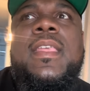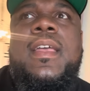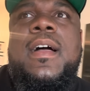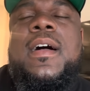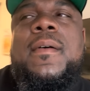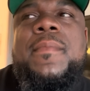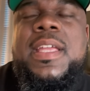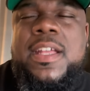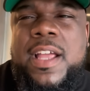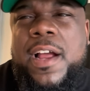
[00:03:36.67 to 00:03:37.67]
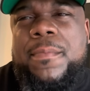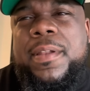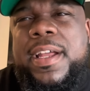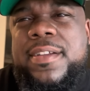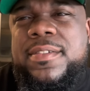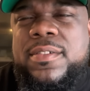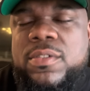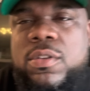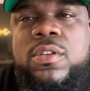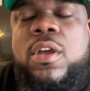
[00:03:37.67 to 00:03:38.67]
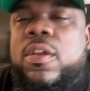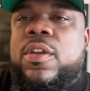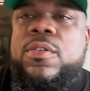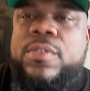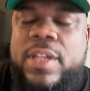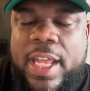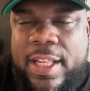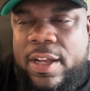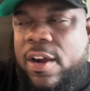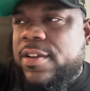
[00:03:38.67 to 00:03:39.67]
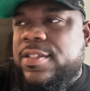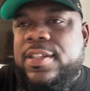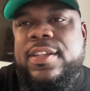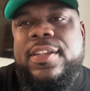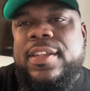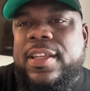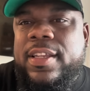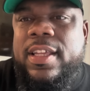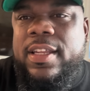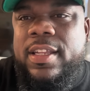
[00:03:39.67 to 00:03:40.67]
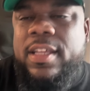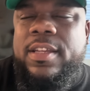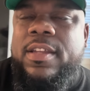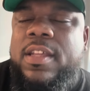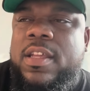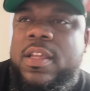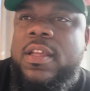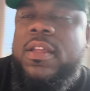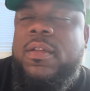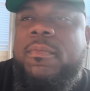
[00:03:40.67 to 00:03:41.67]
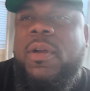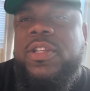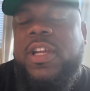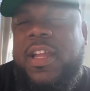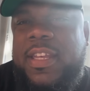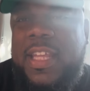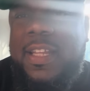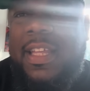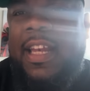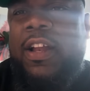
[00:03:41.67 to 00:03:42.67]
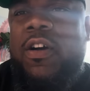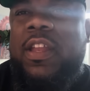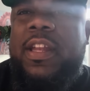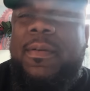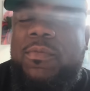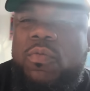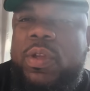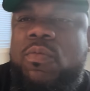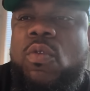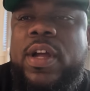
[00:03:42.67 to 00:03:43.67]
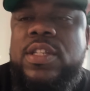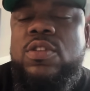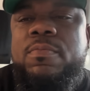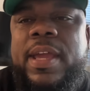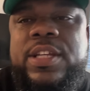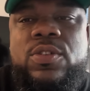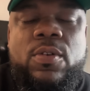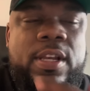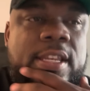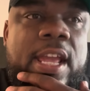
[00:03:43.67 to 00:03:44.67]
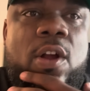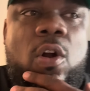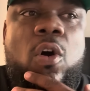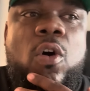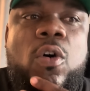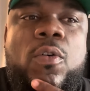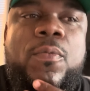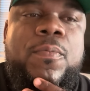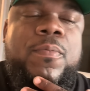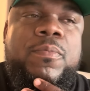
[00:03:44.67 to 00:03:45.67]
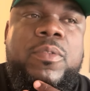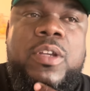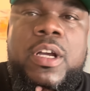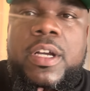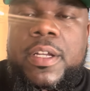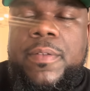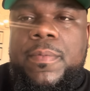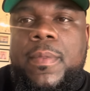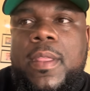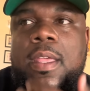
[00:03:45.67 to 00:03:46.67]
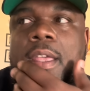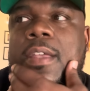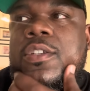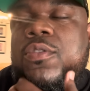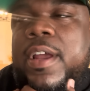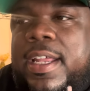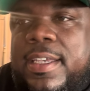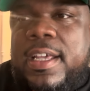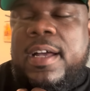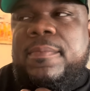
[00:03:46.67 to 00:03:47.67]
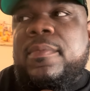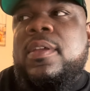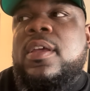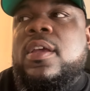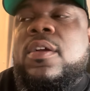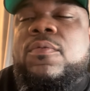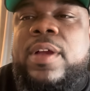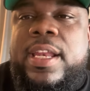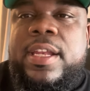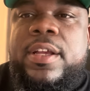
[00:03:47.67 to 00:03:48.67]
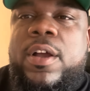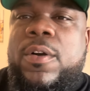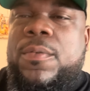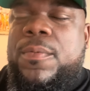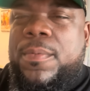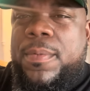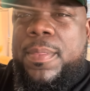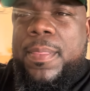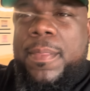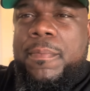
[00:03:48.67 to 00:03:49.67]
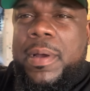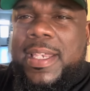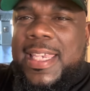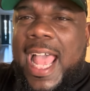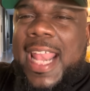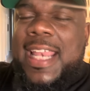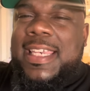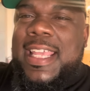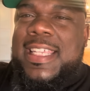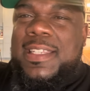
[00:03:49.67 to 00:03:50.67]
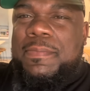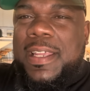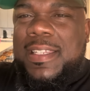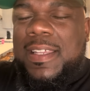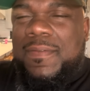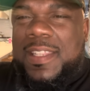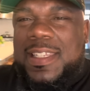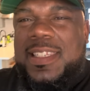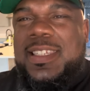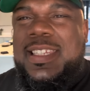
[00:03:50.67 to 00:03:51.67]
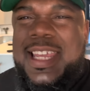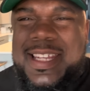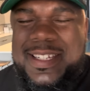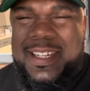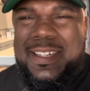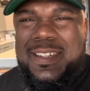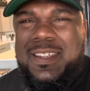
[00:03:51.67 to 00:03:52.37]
Um, and your younger players. You, y'all know Caelen Carson and, and, and, and Marshawn Kneeland and all of them. We want to make sure that they are all good, trained up, ready to go, but not at the expense of the season.